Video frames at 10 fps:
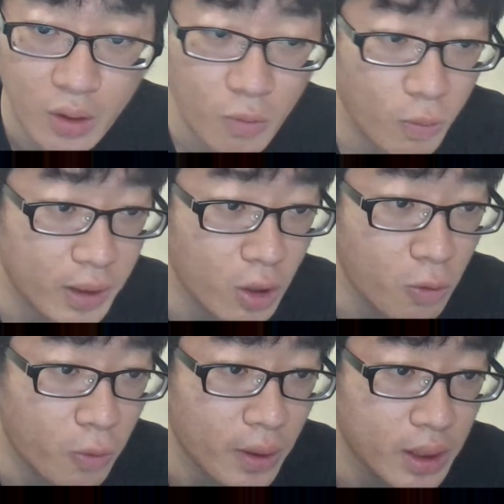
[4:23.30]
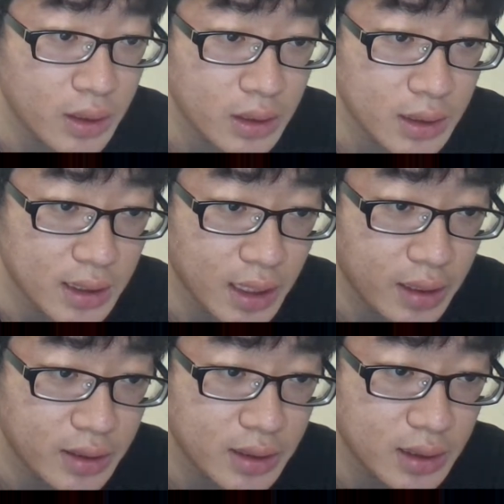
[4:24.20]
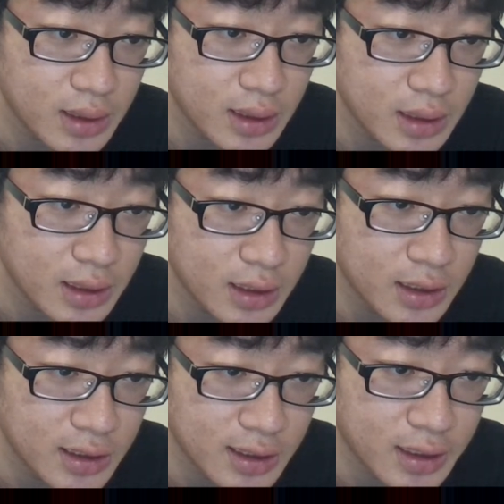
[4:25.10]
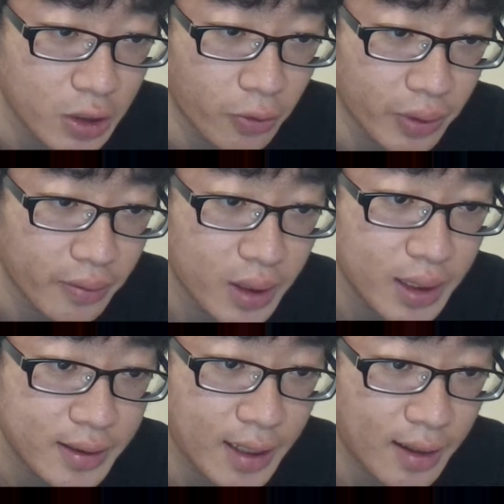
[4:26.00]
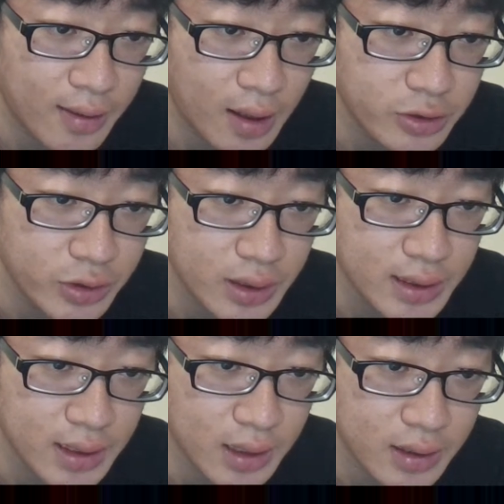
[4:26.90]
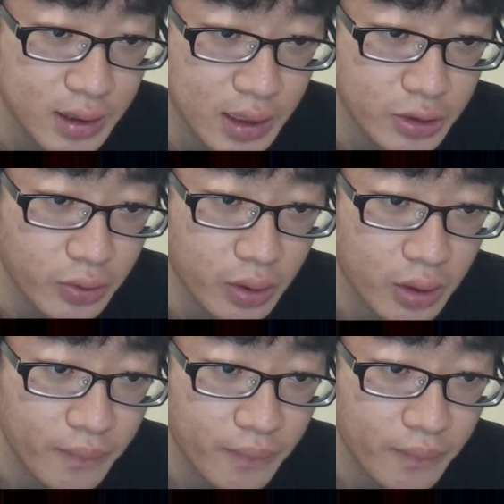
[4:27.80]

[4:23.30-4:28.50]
We know where this is going. Technology is not neutral,